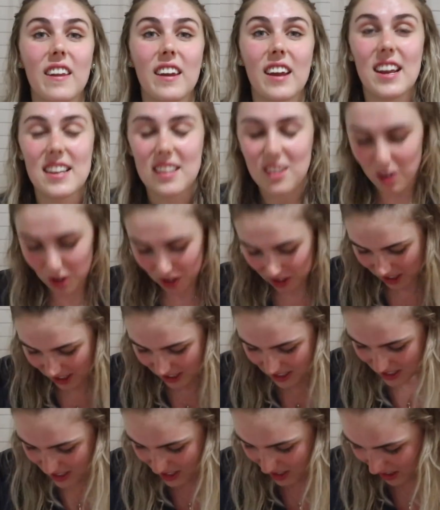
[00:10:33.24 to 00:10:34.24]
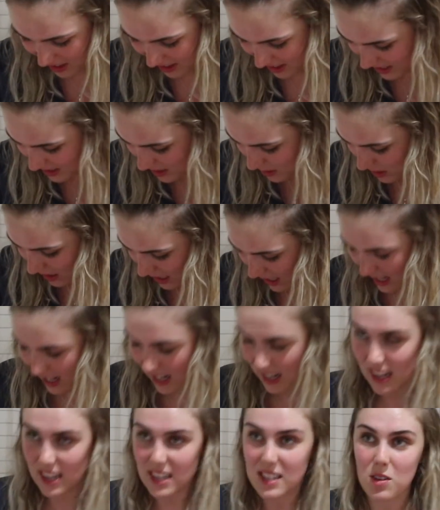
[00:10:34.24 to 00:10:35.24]
that I got it. So this
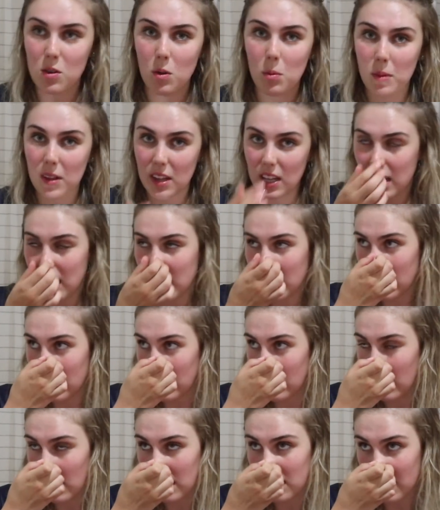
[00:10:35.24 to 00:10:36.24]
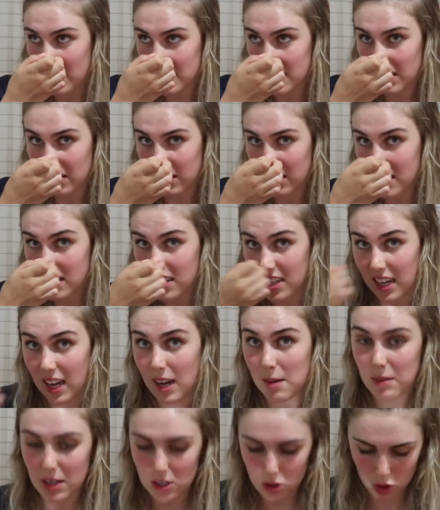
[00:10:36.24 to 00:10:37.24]
is normally $90 and it
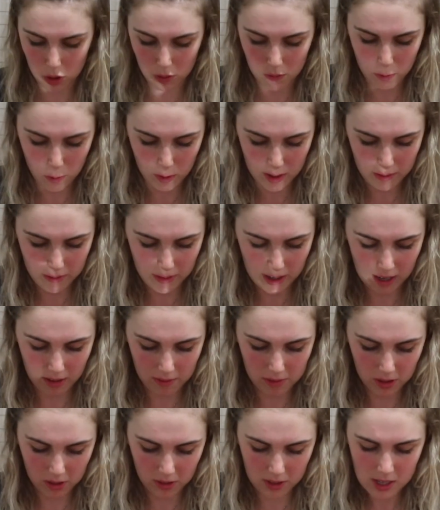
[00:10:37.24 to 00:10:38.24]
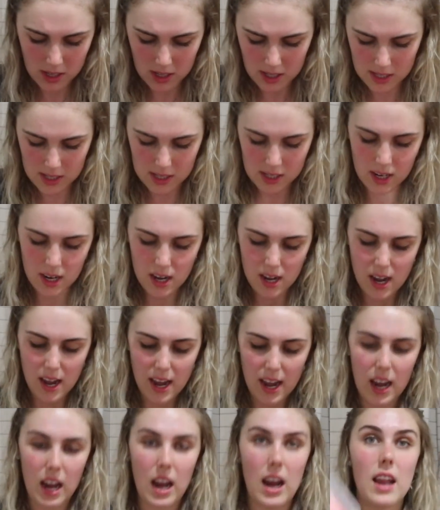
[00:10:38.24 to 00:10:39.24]
came down to $45.
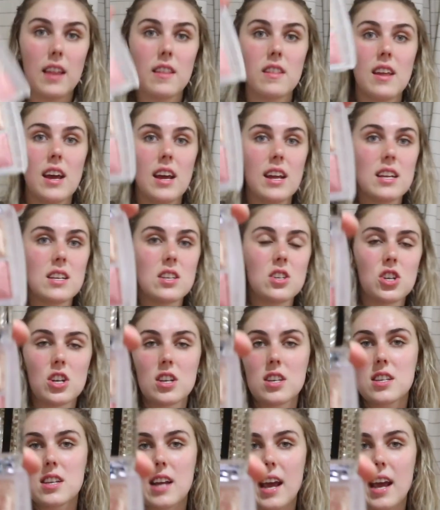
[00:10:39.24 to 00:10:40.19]
And there is just